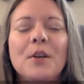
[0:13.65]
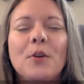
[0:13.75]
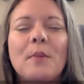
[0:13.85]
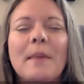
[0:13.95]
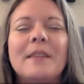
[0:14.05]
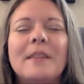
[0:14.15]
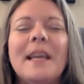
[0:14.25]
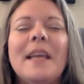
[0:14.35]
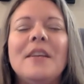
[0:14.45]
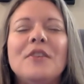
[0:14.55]
your
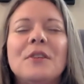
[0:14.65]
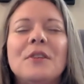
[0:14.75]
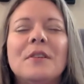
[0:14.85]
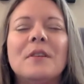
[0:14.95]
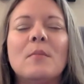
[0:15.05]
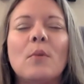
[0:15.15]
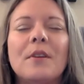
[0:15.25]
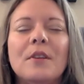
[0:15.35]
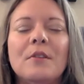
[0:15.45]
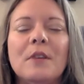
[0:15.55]
meditation the more
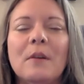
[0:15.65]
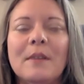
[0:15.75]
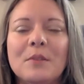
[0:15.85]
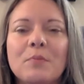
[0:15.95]
that you go into